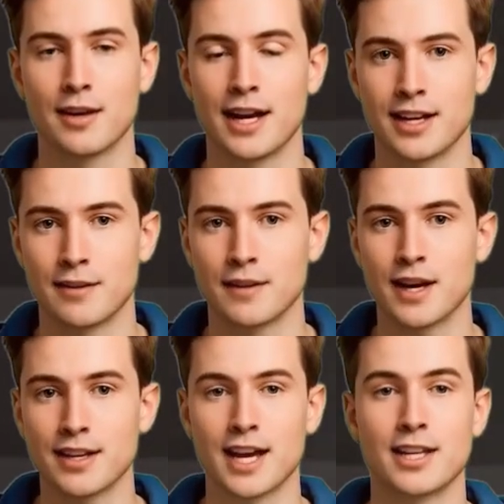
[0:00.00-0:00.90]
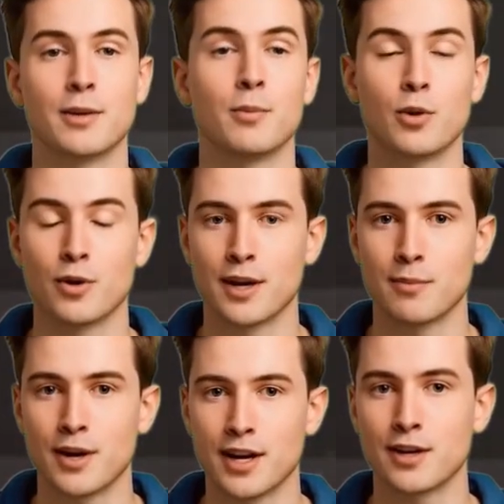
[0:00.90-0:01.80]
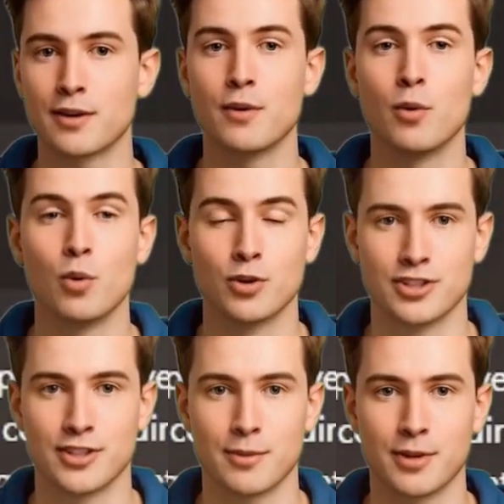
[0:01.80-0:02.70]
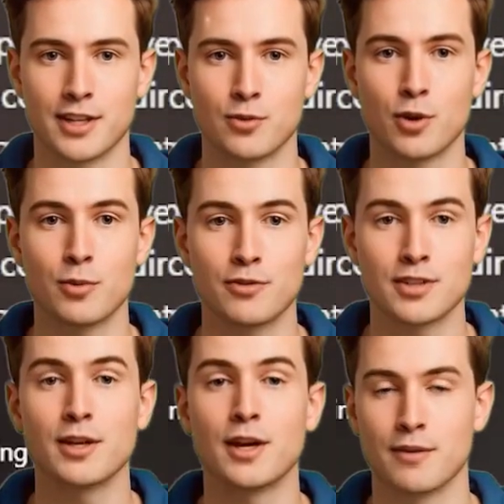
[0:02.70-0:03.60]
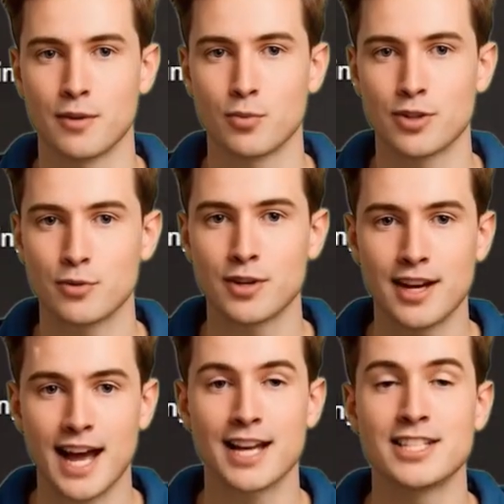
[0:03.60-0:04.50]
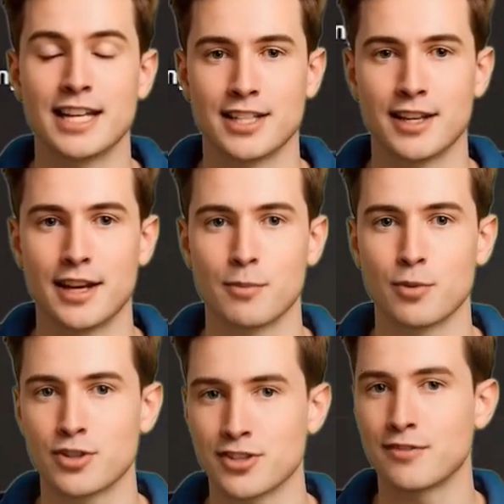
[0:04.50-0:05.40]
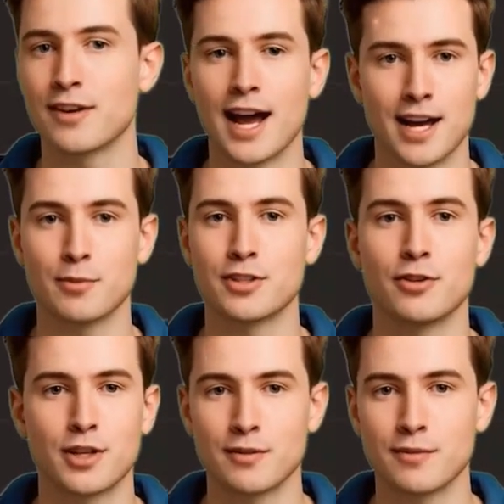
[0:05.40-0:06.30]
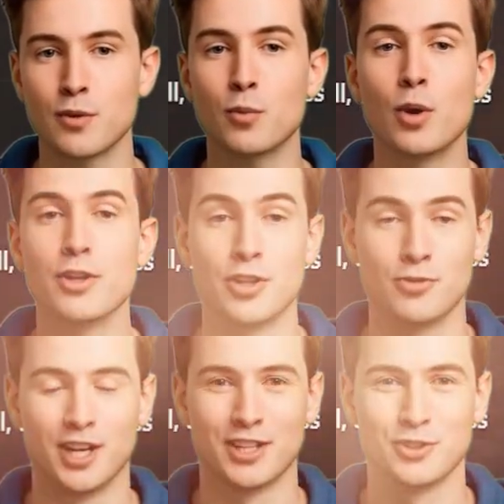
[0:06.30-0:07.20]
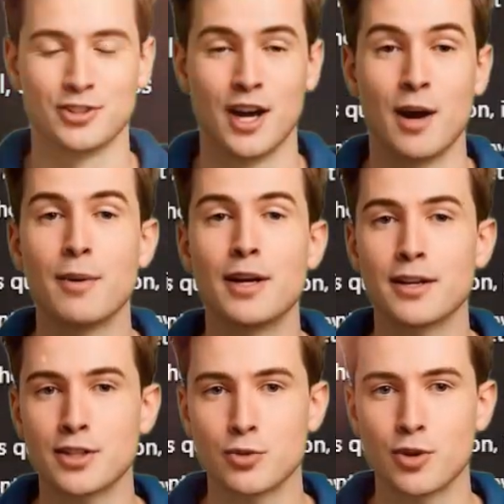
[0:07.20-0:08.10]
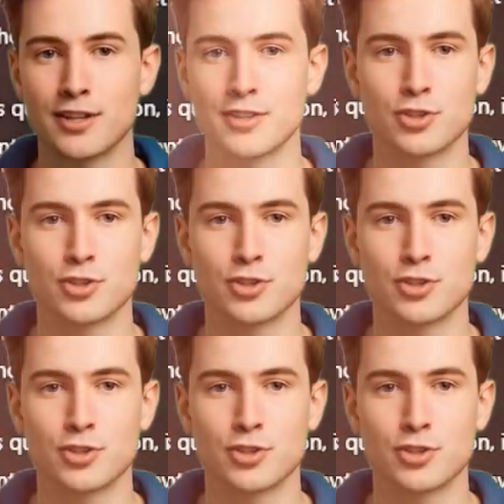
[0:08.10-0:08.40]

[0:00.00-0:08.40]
like a night in the Mughal Empire or sleeping in a Roman villa with a relaxing, immersive atmosphere. Once you've got your topic, you write the